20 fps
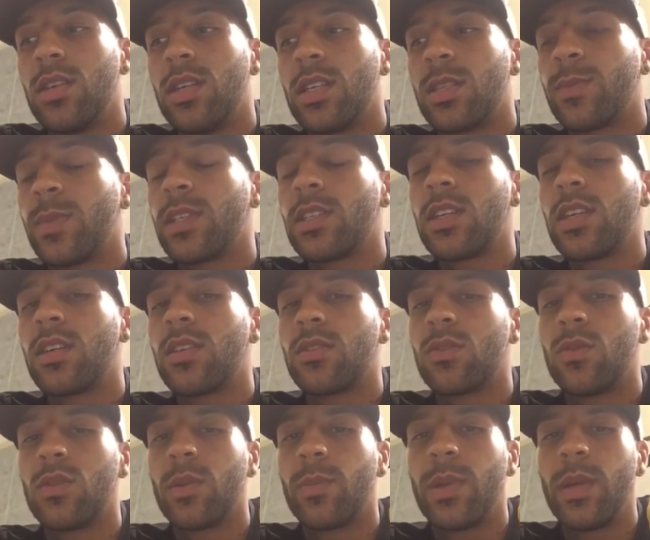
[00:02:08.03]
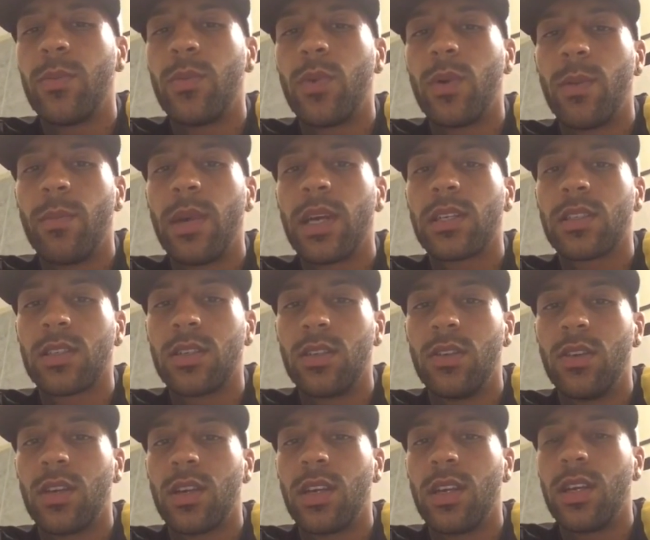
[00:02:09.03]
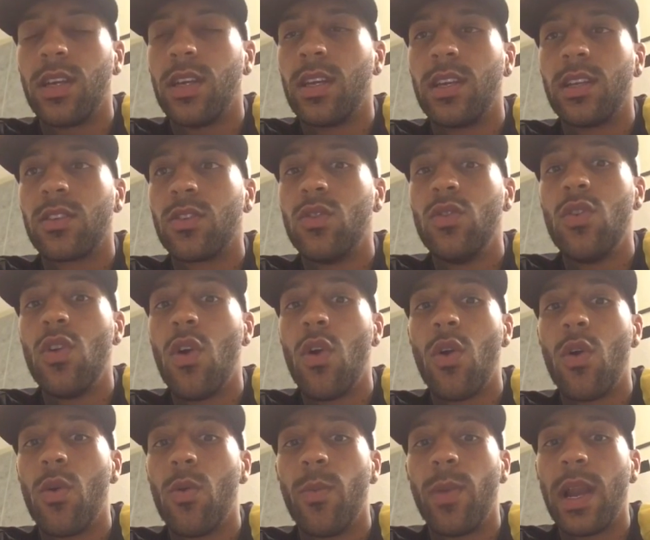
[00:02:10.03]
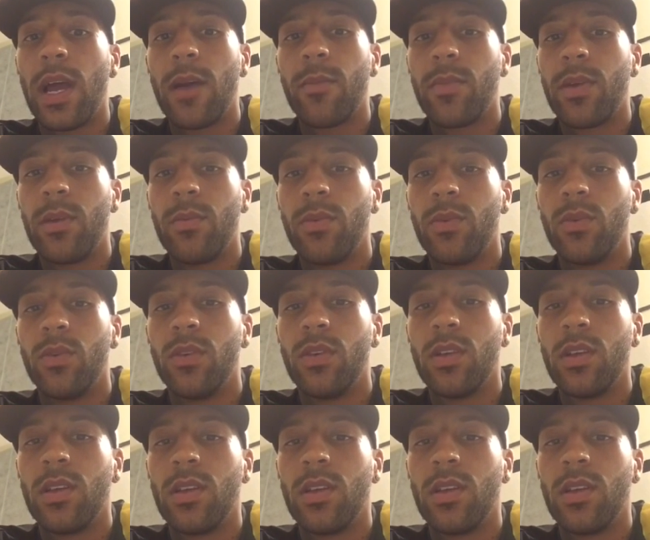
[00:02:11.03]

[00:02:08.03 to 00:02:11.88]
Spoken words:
Especially because all the people are Mexican looking here, and there's no black people.